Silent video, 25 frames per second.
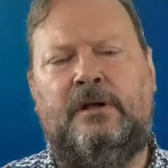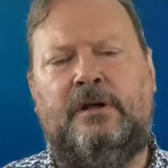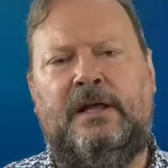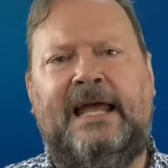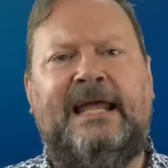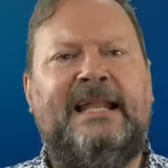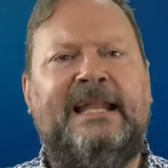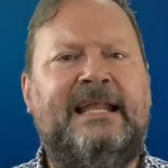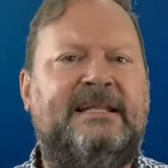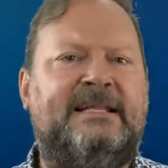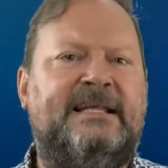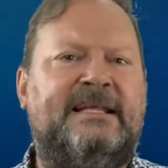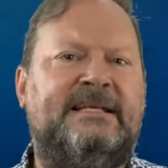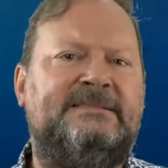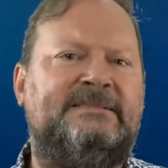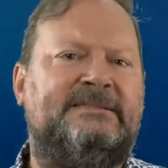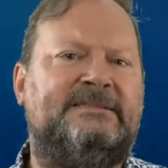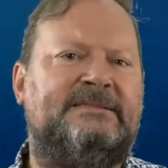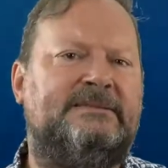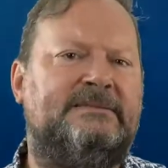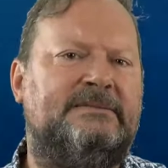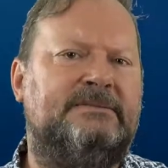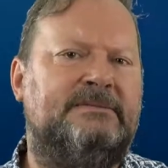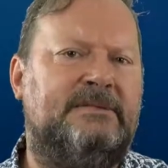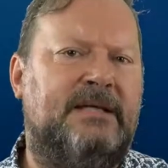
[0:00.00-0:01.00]
and it
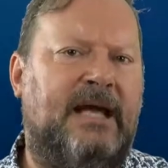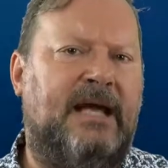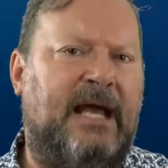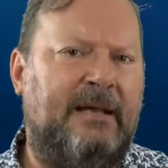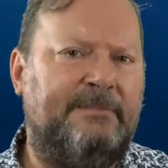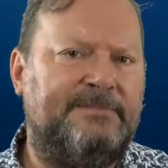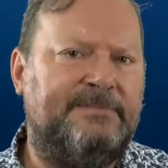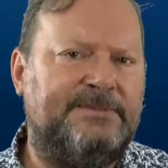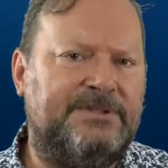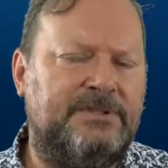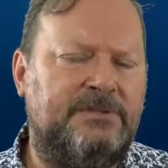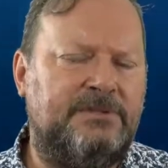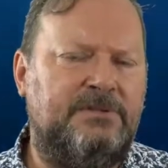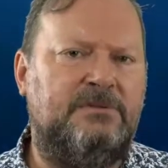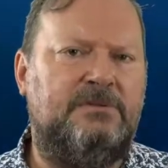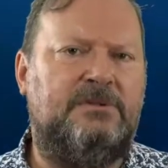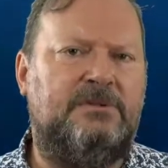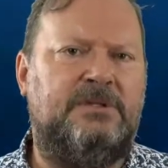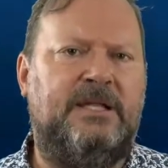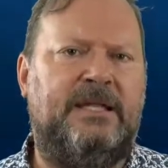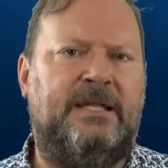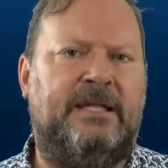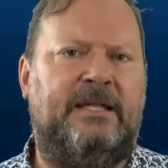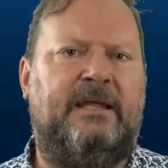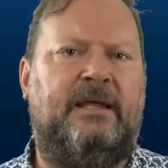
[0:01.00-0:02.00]
is
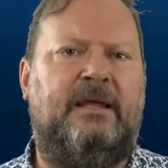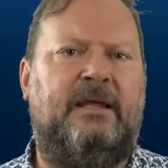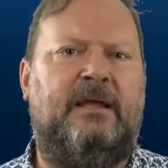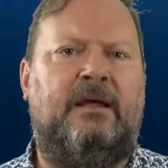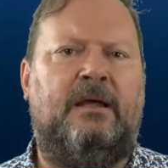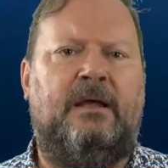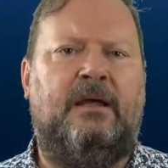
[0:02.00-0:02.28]
absolutely